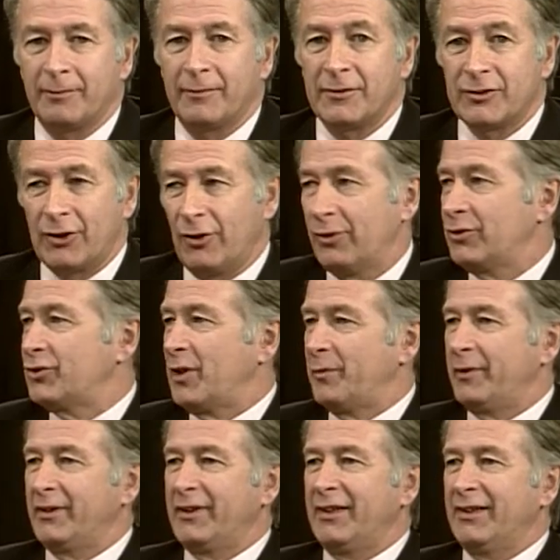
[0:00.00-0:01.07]
So
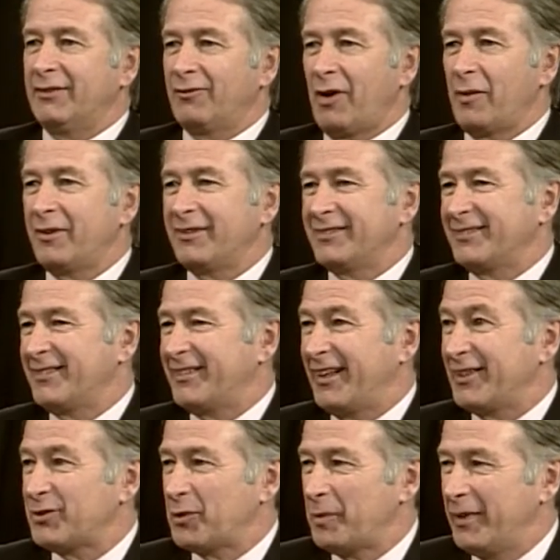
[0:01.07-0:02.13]
Jamie Leigh and Robert,
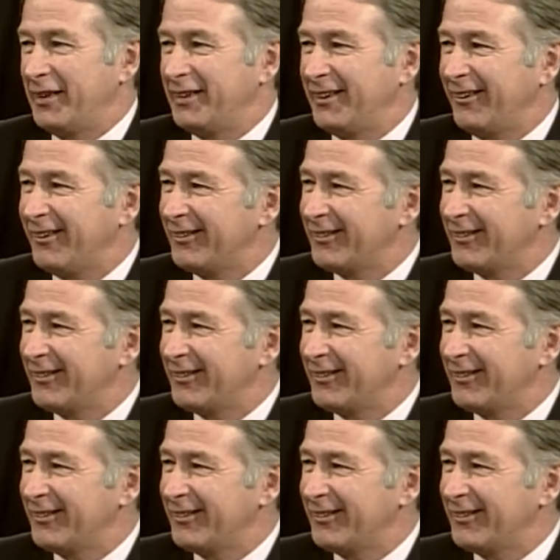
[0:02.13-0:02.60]
thanks for being here.